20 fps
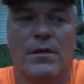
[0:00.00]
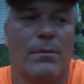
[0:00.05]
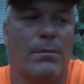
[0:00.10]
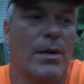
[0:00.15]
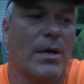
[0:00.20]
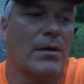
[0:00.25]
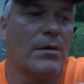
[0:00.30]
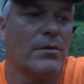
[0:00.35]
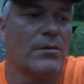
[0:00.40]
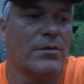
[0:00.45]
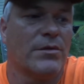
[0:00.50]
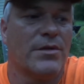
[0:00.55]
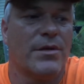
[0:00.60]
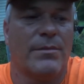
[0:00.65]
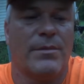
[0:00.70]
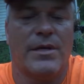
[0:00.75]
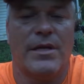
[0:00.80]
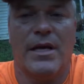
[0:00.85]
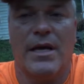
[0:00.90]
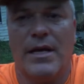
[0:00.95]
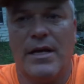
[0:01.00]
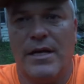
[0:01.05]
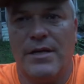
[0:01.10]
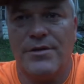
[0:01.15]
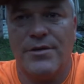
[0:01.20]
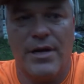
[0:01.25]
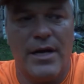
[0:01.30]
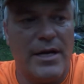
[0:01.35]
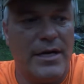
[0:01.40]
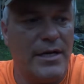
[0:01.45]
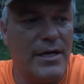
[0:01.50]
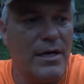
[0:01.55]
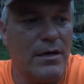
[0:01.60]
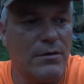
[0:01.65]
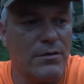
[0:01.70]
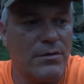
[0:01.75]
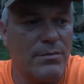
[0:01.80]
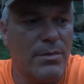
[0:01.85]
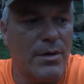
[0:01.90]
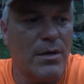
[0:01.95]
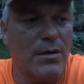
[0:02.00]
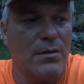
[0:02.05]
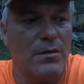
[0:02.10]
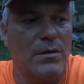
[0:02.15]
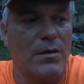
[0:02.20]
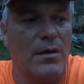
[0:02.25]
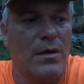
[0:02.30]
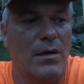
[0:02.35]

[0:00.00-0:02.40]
a barrel or something of that nature, $80 a barrel.